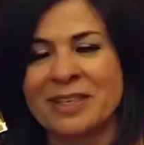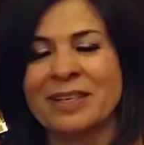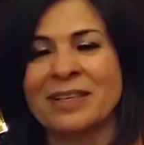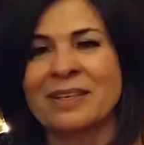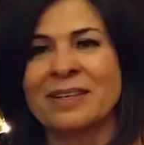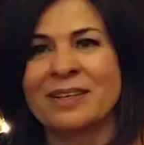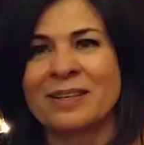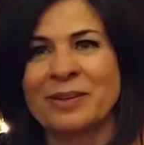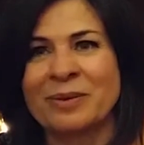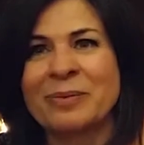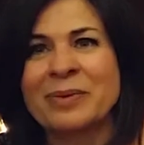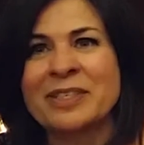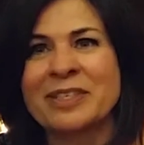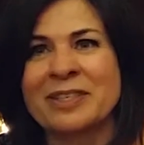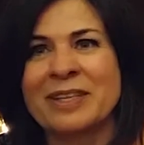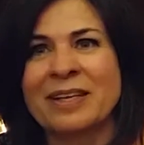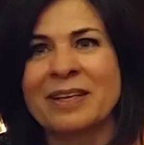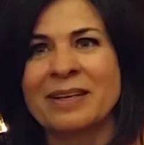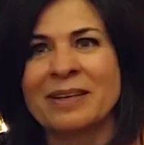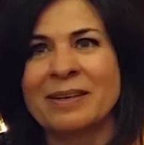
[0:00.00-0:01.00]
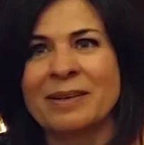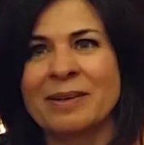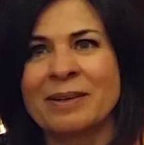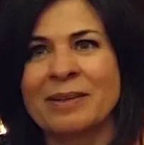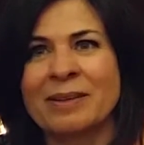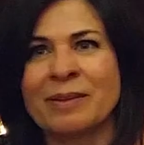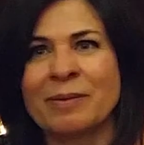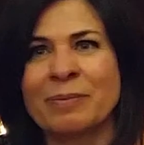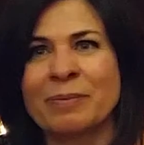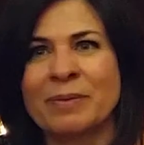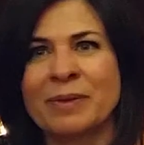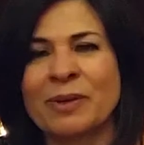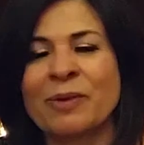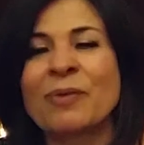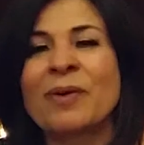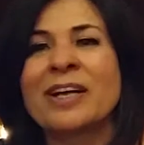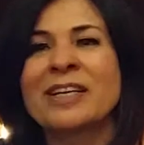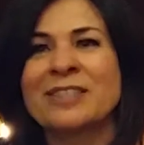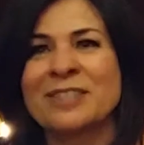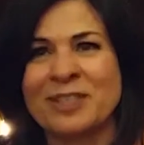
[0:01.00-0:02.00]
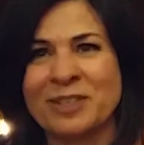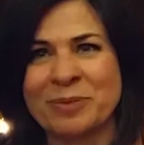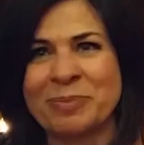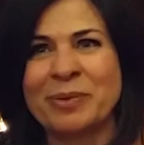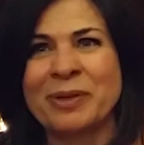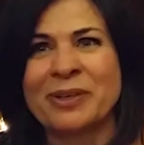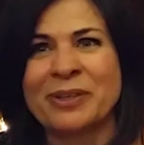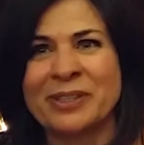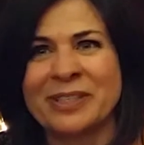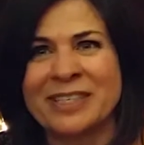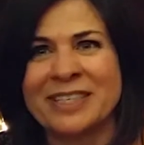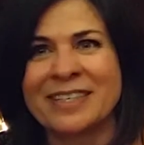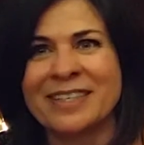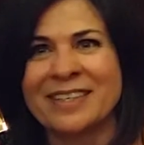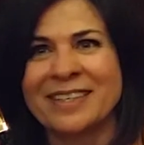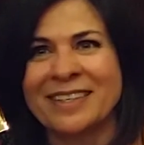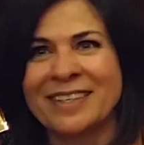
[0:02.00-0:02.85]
the greatest burden.